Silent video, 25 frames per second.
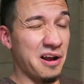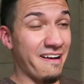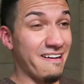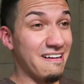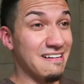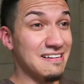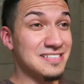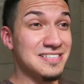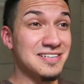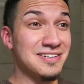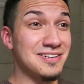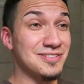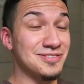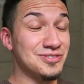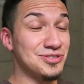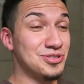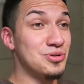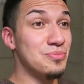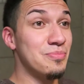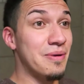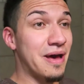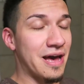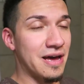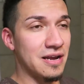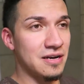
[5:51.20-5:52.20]
It doesn't look
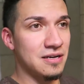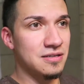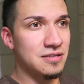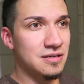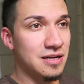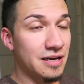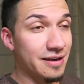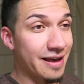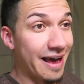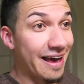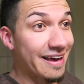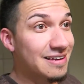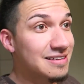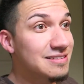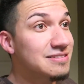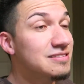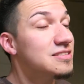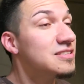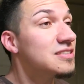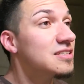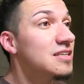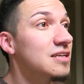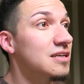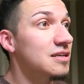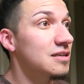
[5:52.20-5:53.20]
too bad. It, like I can
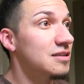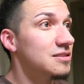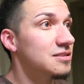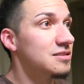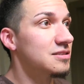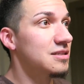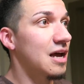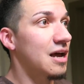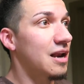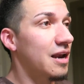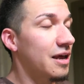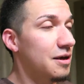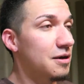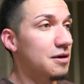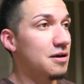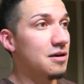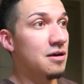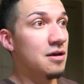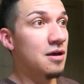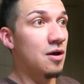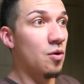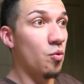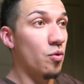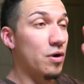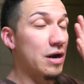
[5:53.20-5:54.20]
see, it's not like
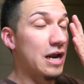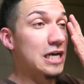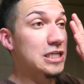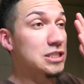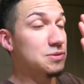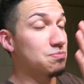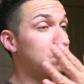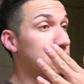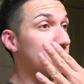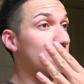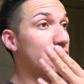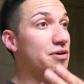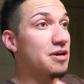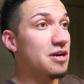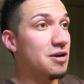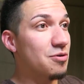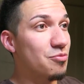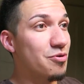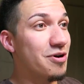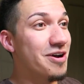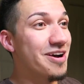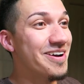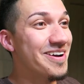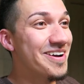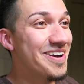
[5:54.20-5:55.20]
one eye's blurry
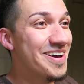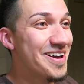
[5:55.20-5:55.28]
and one,